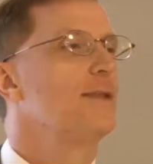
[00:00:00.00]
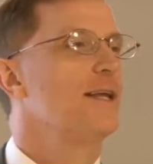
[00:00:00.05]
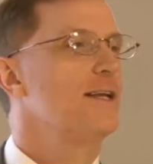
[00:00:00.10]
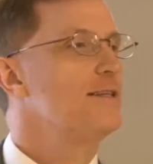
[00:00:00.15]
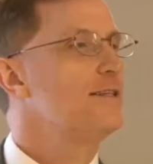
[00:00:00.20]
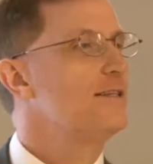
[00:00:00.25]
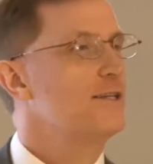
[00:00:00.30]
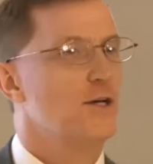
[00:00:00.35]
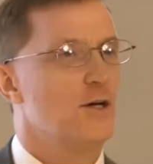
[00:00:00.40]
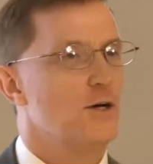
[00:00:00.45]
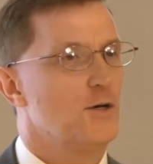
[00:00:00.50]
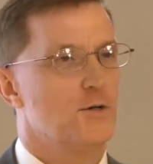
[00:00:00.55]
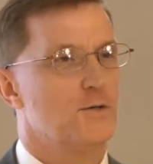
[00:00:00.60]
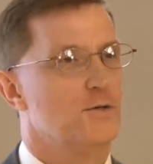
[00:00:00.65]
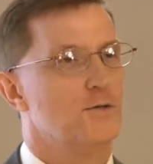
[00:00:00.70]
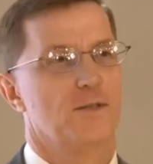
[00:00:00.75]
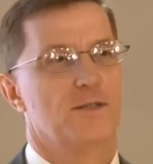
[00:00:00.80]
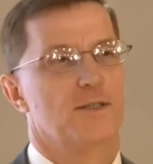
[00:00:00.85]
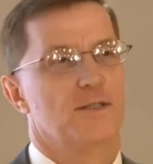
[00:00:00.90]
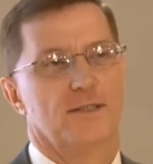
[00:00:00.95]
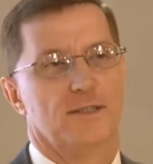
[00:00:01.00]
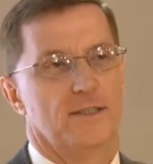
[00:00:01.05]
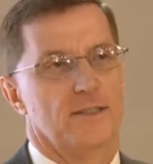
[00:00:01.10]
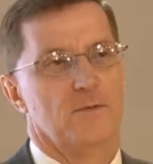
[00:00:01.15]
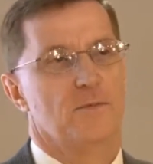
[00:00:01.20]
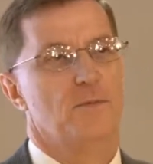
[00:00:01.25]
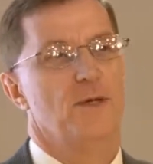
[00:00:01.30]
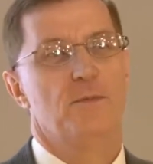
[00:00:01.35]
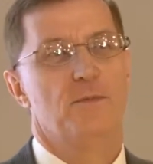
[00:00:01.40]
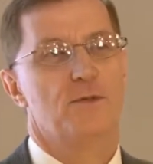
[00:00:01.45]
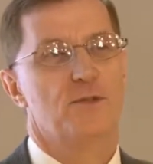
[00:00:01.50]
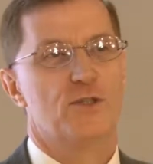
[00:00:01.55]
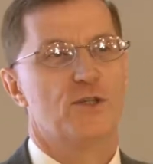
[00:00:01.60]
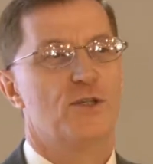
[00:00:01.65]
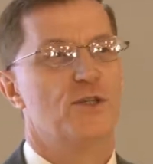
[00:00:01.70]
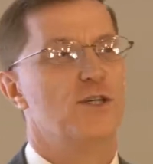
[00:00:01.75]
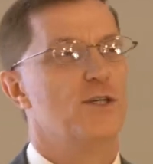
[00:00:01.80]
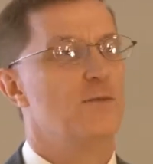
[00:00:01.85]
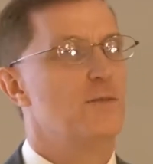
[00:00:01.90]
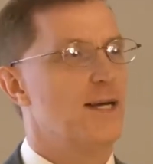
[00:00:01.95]
And so people
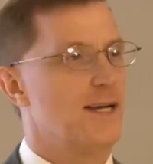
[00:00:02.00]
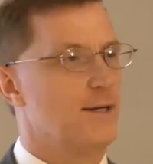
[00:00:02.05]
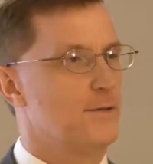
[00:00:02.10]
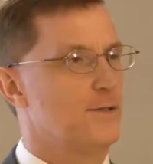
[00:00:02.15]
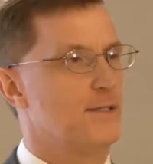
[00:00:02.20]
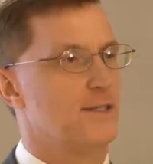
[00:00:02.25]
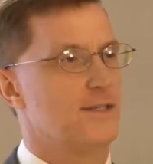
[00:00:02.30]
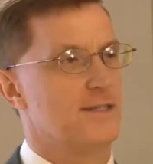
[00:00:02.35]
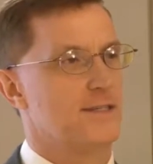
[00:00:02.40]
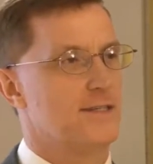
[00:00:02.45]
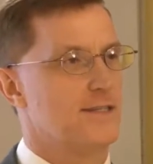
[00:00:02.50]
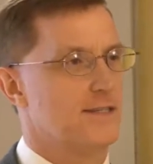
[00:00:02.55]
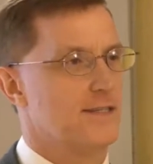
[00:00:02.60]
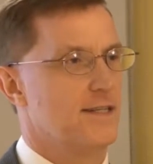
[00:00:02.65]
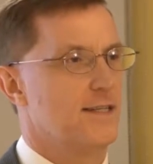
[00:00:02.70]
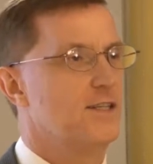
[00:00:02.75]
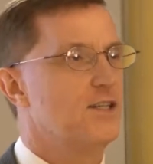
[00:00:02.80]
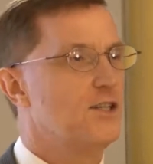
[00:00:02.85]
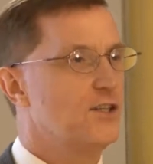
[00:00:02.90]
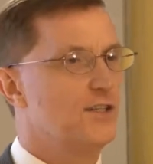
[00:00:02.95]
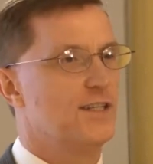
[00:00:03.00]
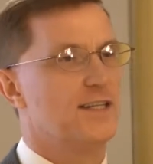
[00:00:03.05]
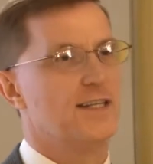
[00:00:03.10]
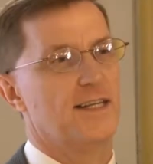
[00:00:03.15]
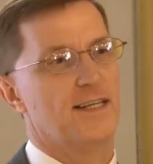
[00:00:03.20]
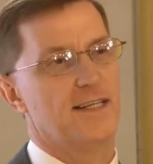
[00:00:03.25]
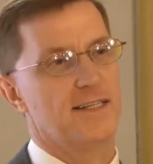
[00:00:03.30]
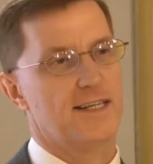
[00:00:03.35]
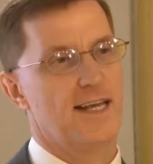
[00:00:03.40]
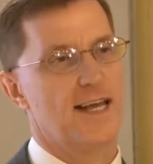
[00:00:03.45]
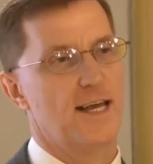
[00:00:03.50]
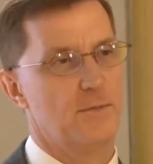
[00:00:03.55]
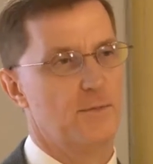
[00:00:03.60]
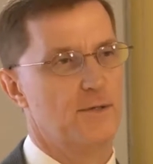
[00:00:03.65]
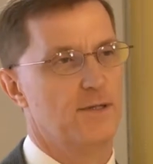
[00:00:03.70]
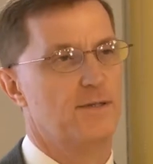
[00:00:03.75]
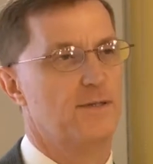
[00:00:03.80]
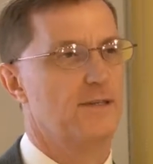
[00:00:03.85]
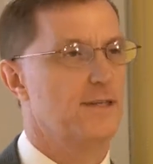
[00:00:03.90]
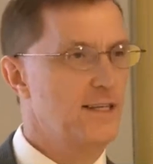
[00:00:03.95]
talk about us and good things
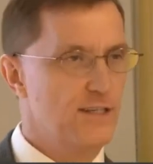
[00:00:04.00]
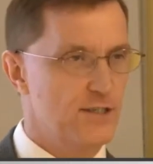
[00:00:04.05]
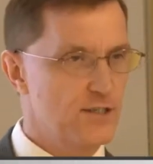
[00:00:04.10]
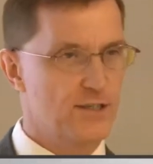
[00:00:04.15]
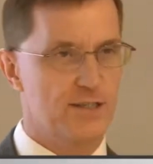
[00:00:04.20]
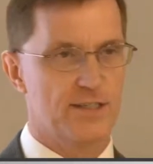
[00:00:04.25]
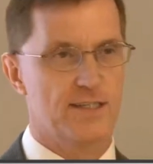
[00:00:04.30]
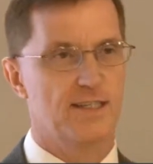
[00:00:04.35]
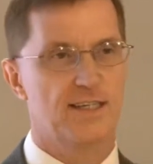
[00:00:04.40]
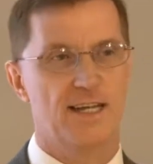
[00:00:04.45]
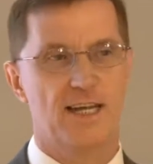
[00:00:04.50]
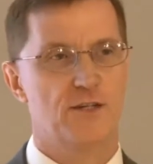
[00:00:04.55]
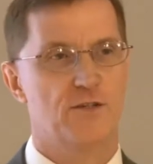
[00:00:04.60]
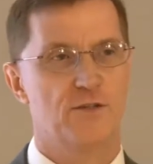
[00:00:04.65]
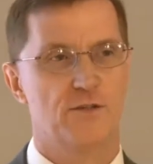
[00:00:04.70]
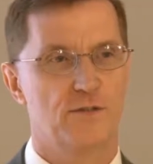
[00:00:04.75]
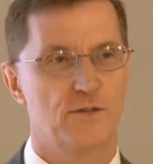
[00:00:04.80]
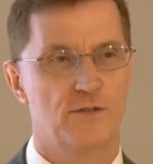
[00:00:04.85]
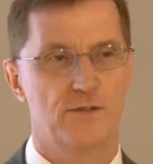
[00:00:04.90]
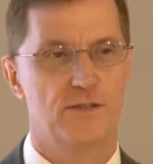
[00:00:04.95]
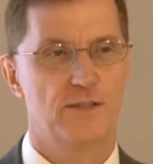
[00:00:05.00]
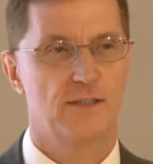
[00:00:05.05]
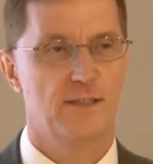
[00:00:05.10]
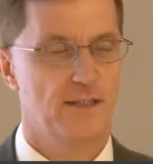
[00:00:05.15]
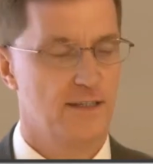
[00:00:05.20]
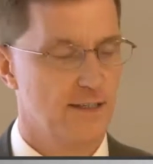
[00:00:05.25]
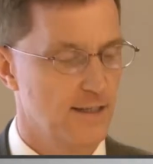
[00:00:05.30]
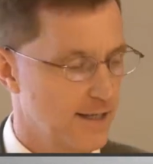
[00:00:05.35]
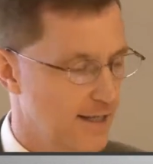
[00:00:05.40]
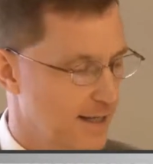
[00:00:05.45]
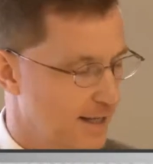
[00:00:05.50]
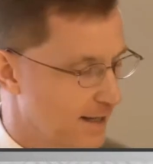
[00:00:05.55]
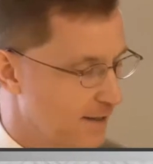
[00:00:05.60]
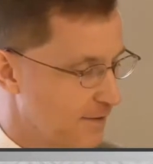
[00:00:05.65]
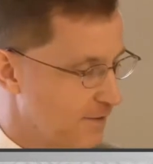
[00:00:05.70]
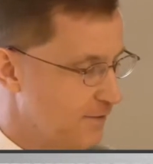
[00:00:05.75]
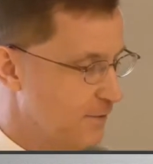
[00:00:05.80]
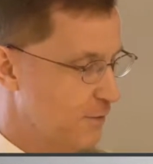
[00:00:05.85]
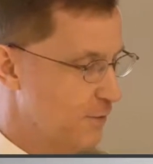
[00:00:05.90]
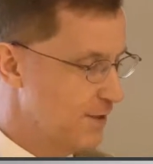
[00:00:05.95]
happen. It's just the natural
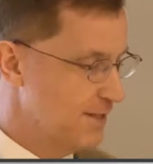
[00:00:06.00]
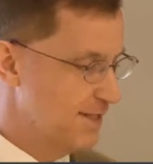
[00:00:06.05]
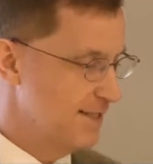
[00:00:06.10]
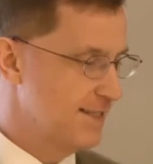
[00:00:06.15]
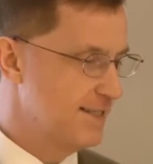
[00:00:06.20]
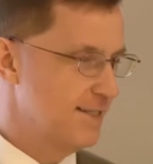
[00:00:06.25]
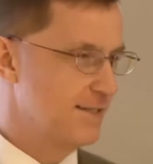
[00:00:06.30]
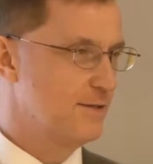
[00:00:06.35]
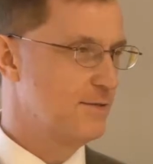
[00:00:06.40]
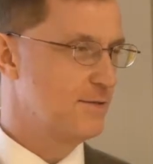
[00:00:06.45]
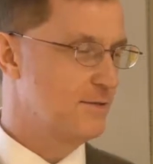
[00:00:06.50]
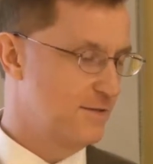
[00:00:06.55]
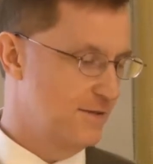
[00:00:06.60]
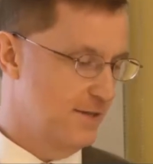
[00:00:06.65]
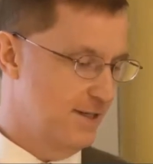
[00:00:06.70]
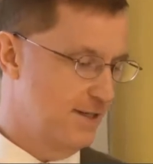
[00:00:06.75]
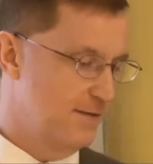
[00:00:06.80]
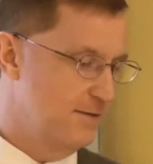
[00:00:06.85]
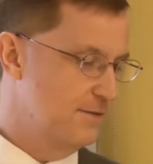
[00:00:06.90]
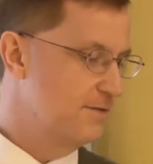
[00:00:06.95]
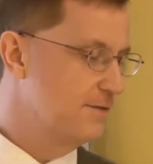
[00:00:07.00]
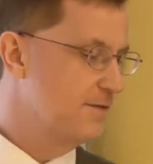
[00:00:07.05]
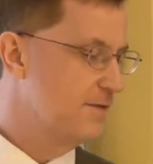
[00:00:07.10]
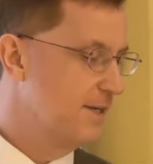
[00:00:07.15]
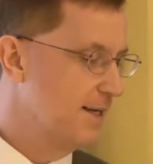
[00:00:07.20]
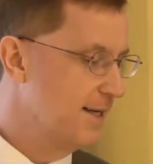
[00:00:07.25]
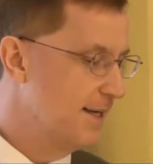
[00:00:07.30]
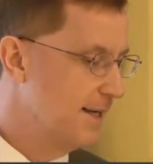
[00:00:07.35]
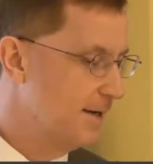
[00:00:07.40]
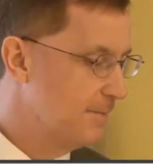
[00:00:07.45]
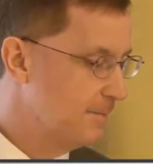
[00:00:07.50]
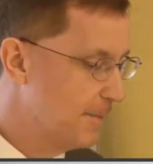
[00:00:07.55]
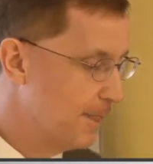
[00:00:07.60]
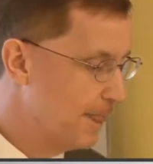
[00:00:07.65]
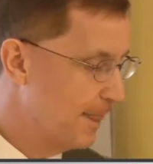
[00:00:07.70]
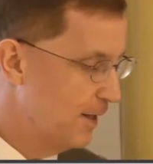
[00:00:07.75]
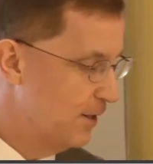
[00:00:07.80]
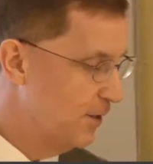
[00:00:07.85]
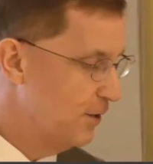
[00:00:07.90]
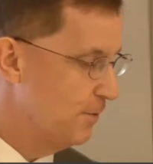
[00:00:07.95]
uh, forces of, of um,
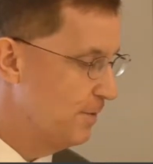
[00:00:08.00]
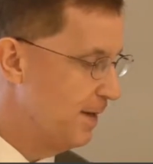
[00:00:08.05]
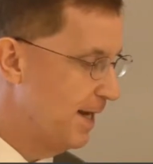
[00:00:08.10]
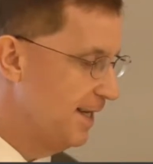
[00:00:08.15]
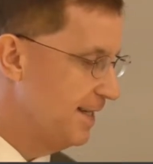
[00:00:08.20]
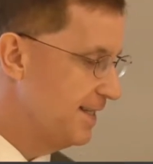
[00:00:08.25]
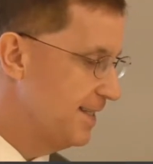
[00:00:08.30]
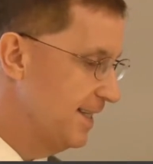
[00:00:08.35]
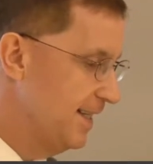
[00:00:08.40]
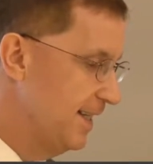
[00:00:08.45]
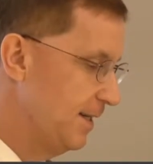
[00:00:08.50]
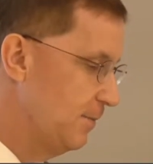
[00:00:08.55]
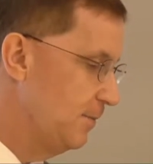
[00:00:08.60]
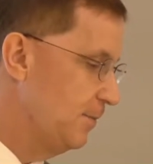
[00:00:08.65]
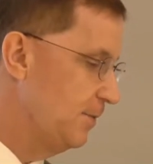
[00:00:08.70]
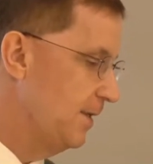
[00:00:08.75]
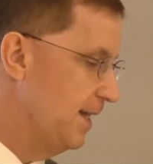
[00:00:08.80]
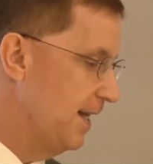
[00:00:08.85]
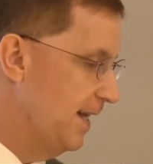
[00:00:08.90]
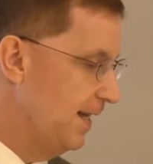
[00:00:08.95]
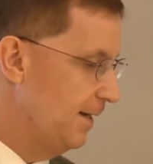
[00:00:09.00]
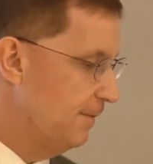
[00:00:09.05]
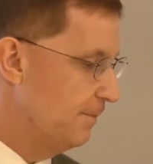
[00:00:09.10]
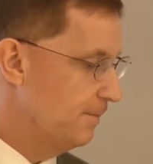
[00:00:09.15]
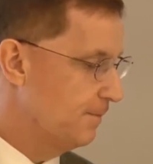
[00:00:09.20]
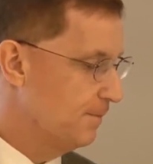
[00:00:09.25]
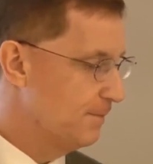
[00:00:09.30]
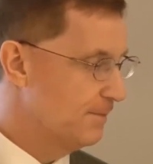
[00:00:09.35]
humanity in play.